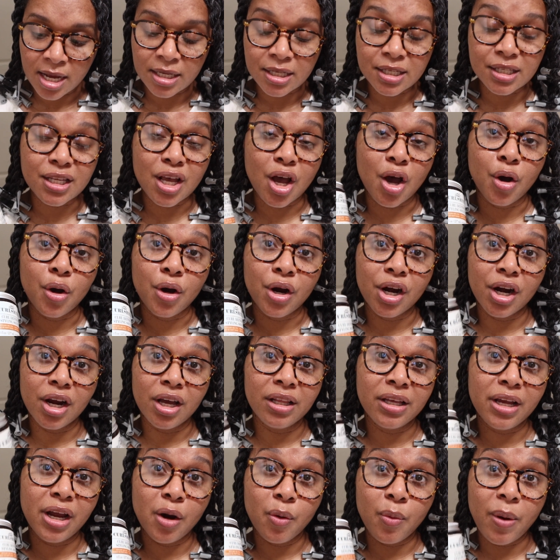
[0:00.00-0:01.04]
So
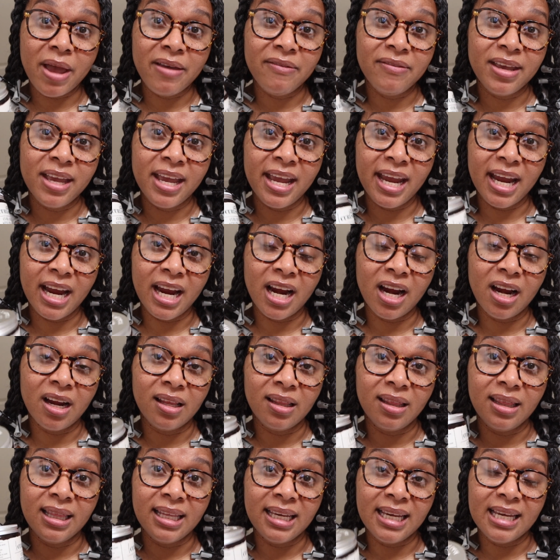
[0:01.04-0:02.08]
curly or wavy
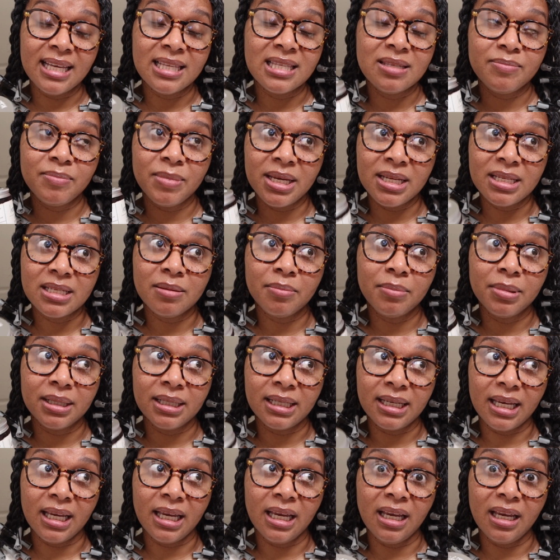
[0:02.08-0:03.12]
hair leads me to
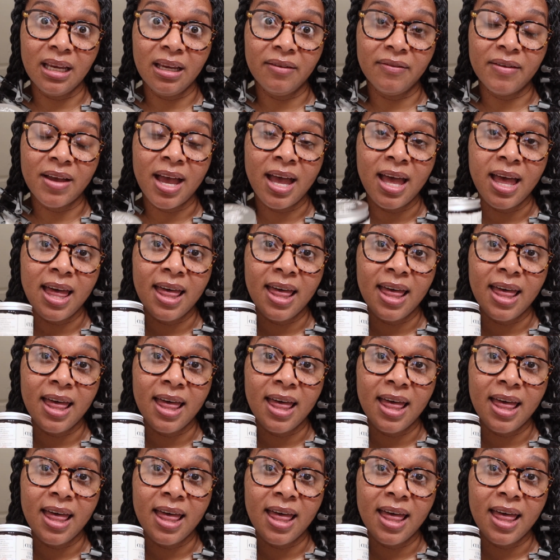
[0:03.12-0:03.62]
believe